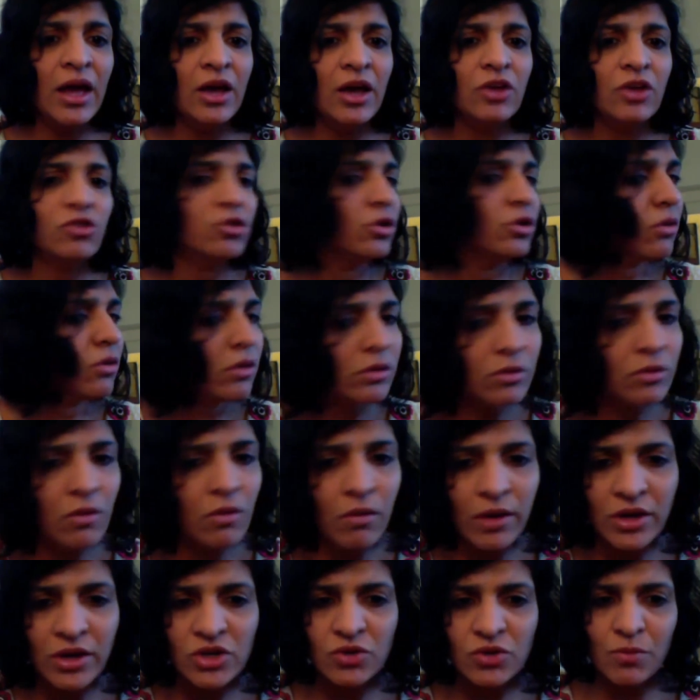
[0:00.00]
You're not
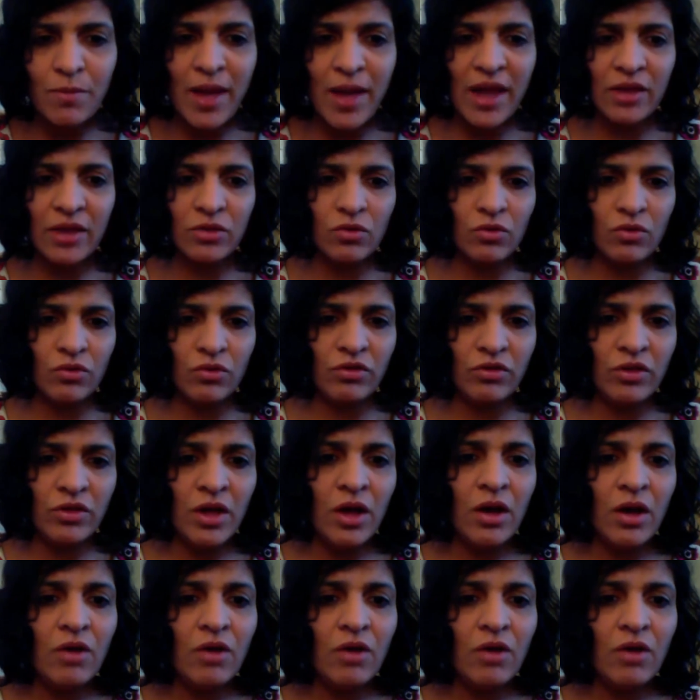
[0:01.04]
going to make those